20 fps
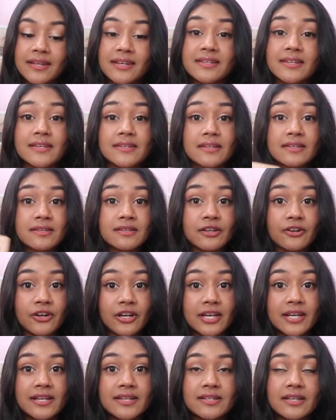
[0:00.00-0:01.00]
This is a
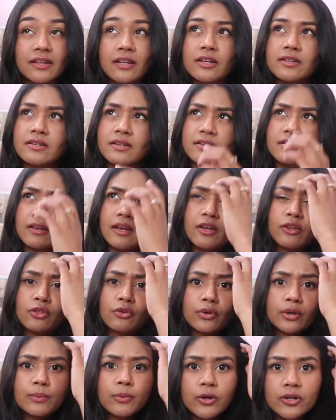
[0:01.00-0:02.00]
series. This is a
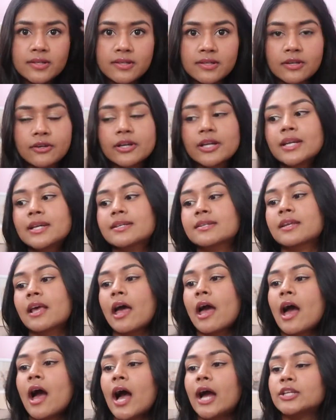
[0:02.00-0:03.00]
3-book series.
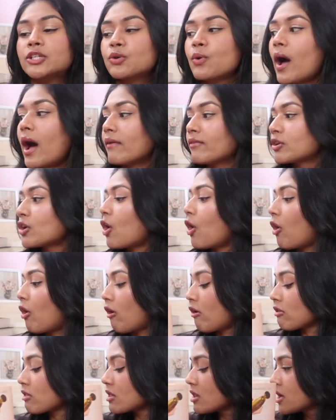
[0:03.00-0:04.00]
I do have it
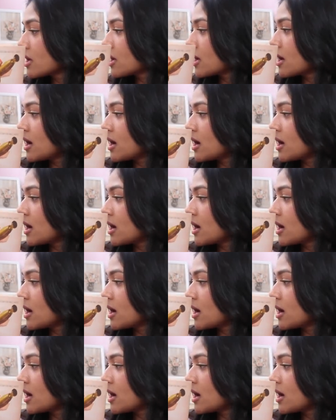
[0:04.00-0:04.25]
all,